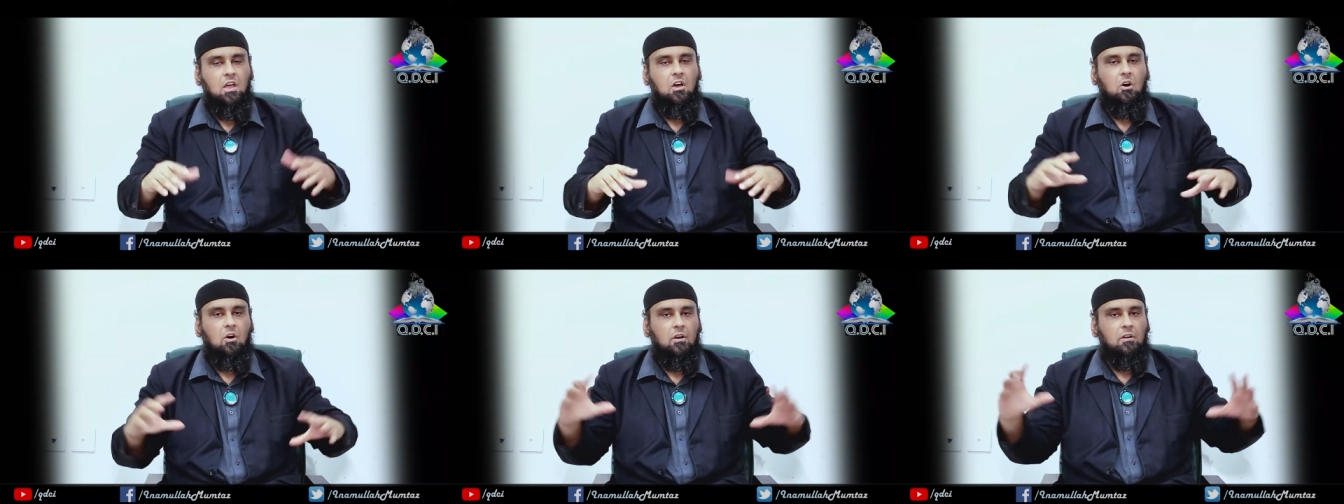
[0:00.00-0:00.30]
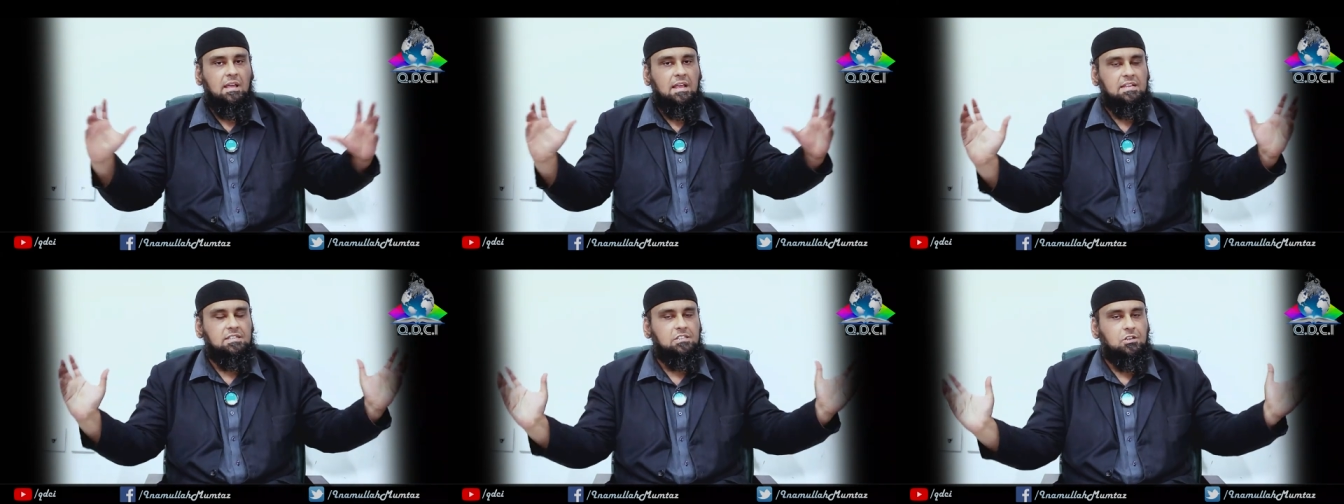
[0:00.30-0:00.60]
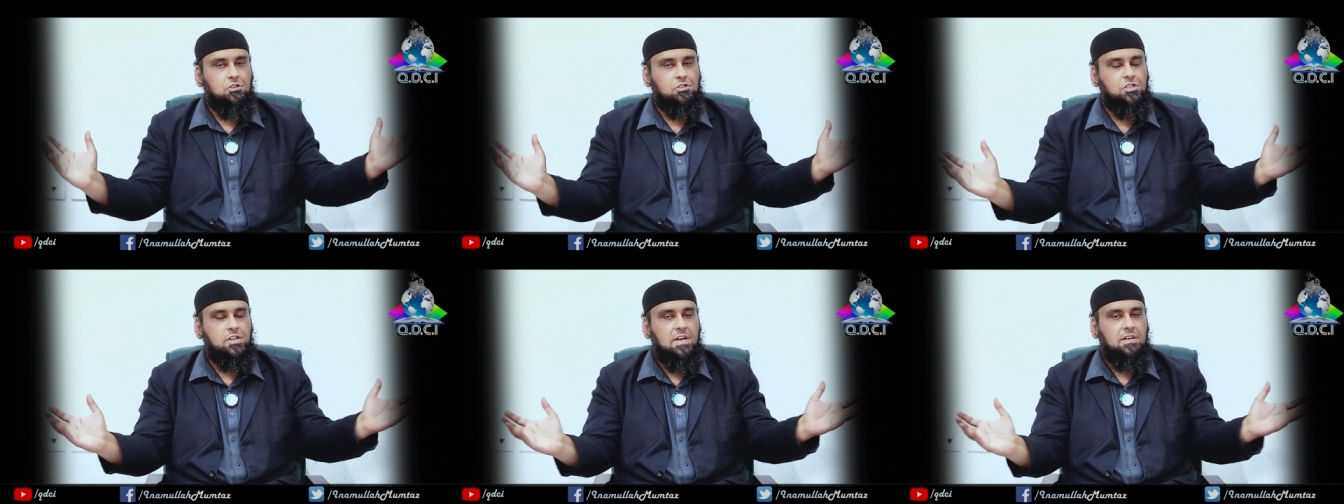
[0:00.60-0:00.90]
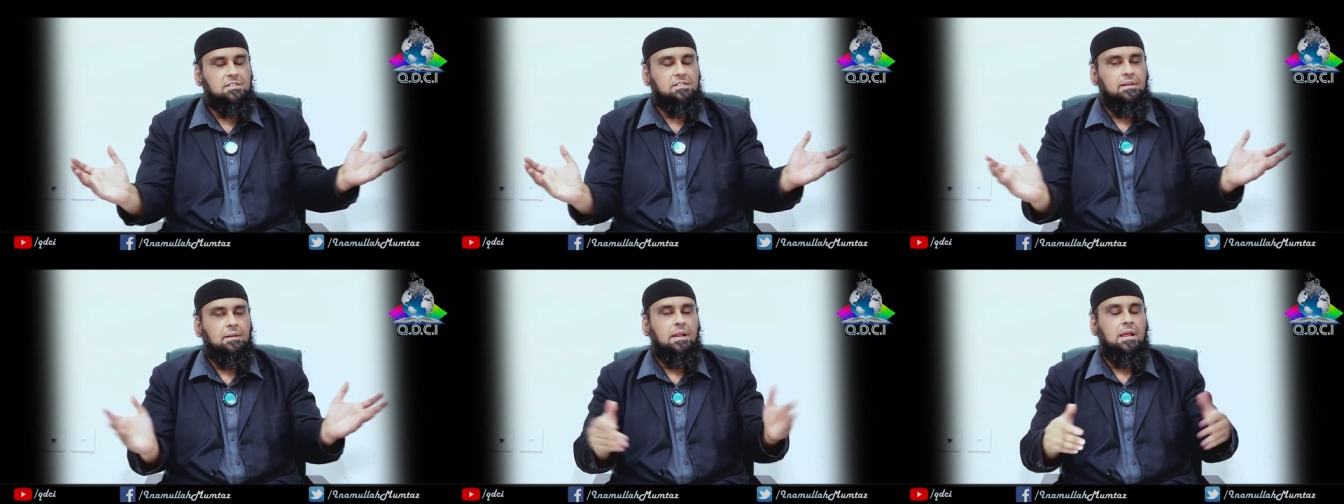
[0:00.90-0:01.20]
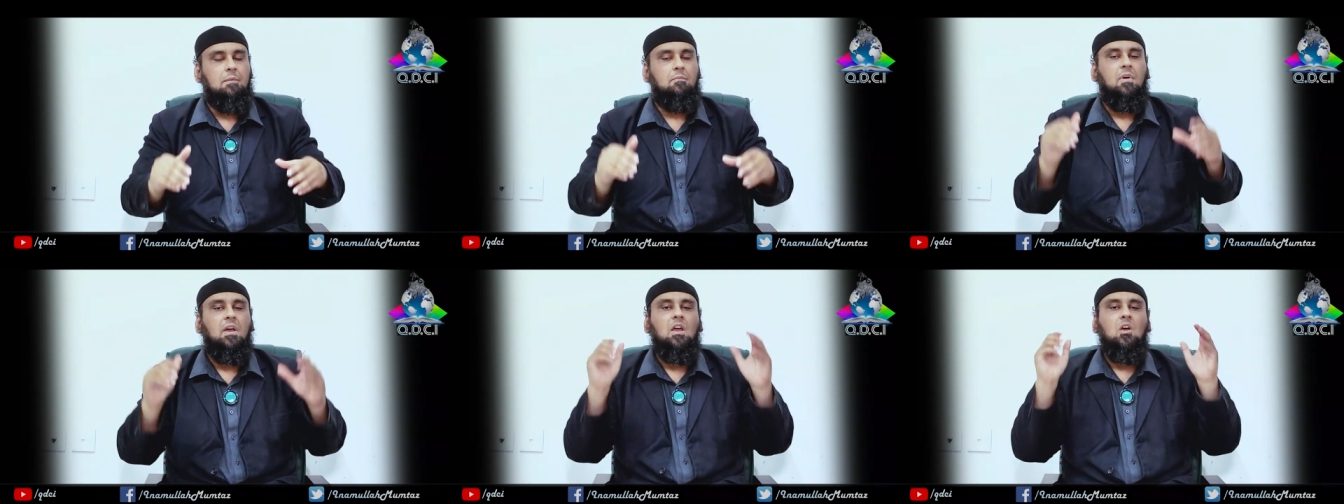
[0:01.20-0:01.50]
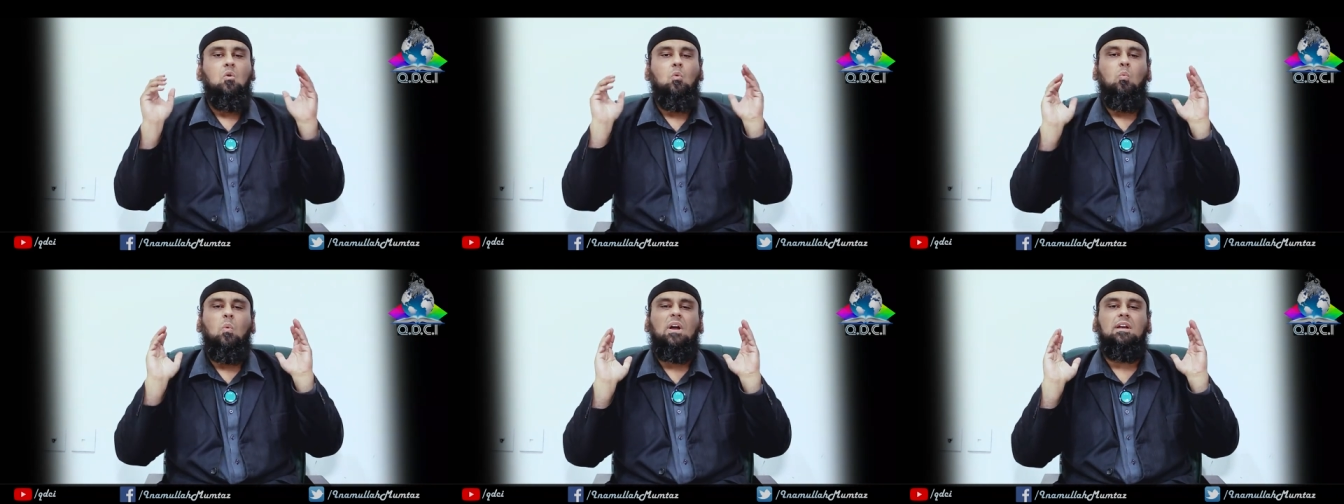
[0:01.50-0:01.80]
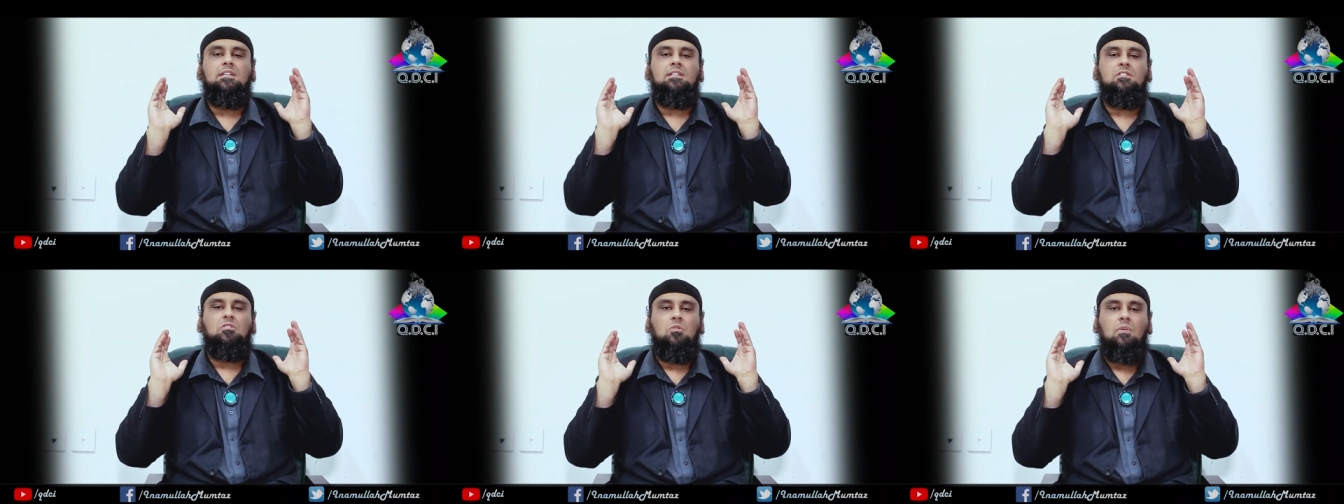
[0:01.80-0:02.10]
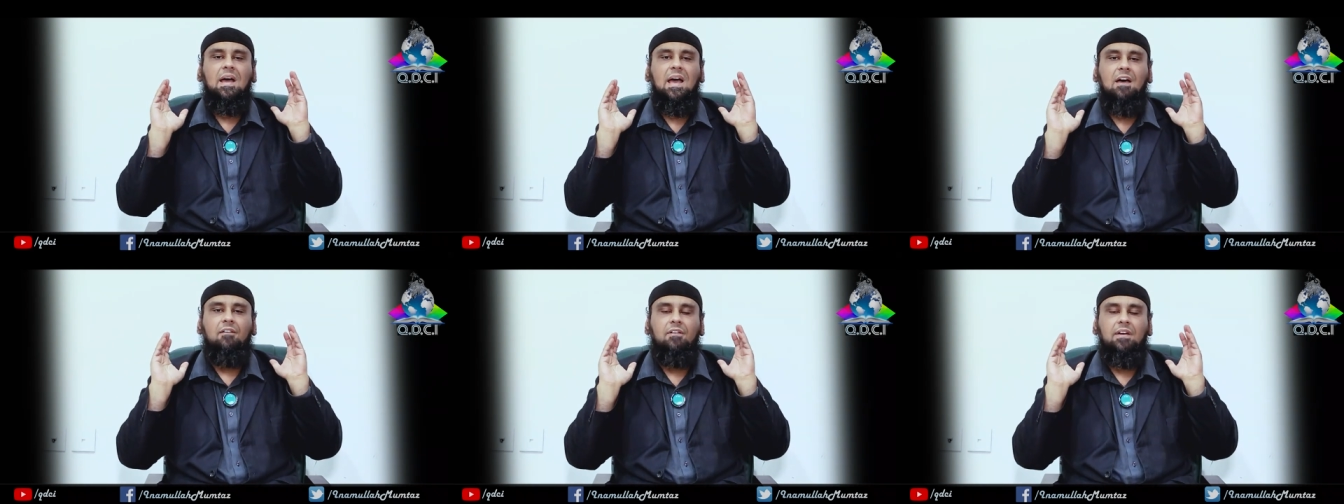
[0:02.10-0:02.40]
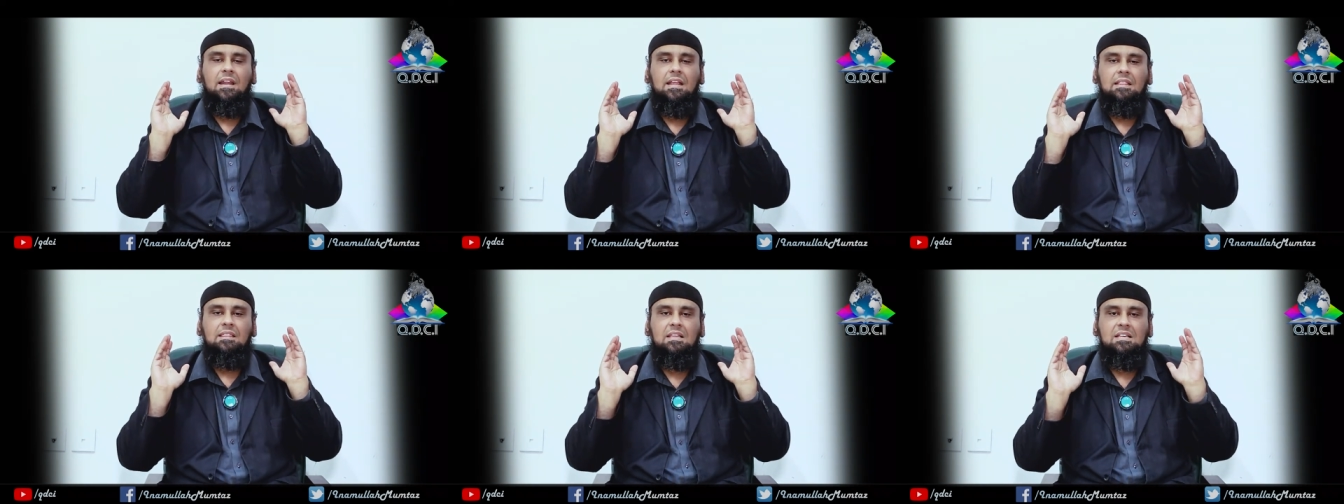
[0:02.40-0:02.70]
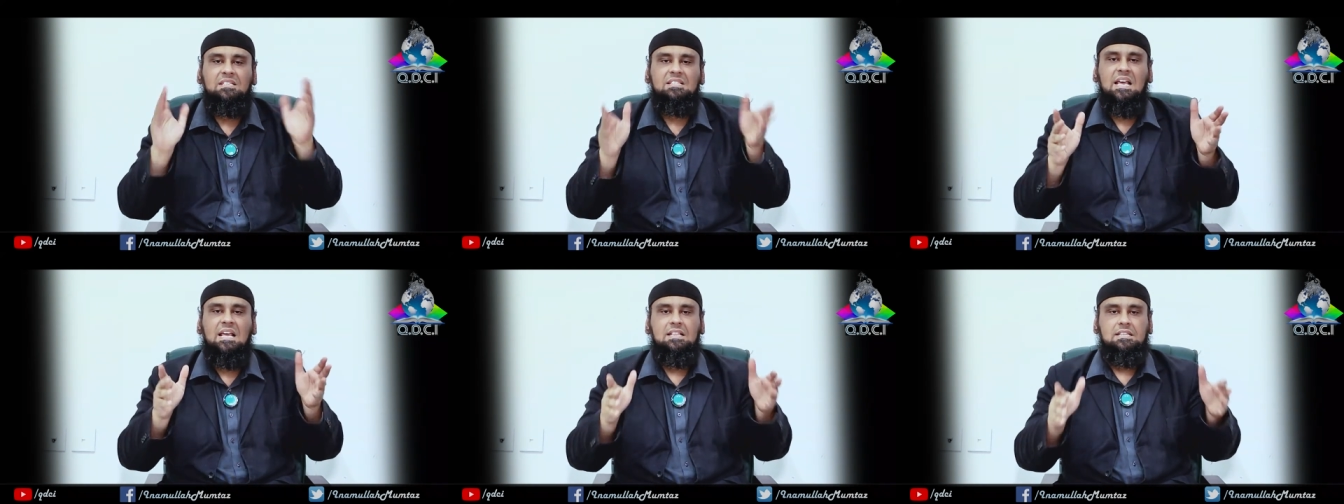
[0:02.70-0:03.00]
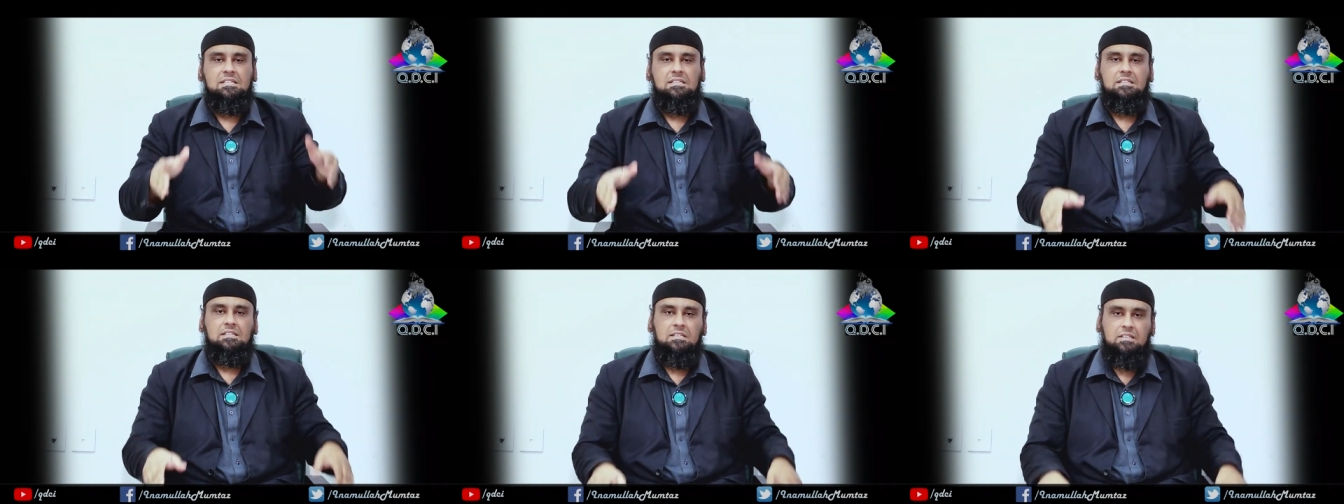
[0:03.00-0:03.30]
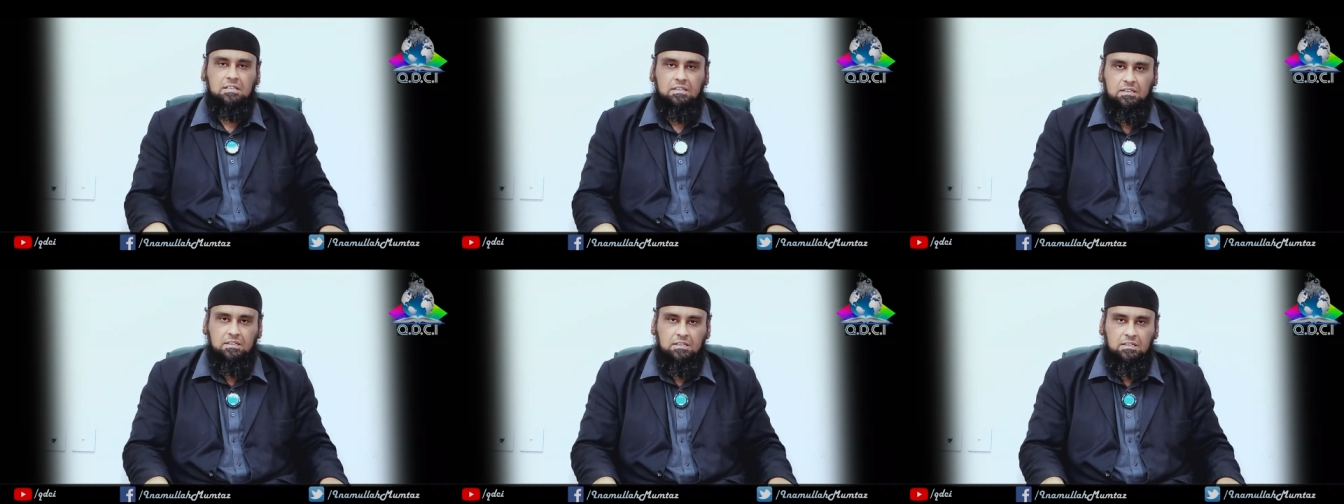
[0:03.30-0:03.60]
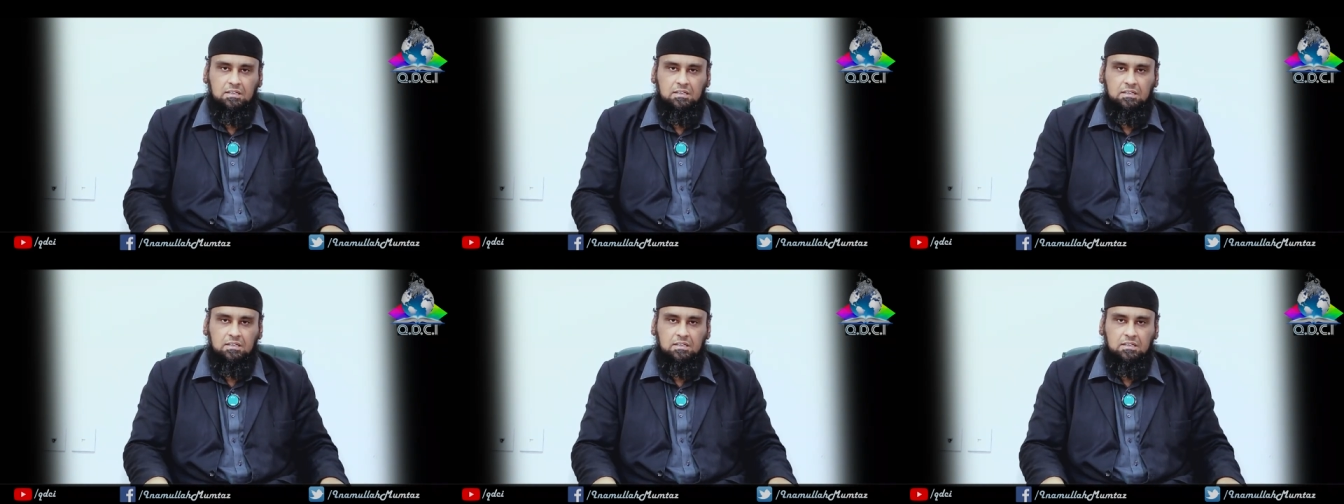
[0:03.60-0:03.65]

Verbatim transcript: or associates in Him whatsoever in the sense.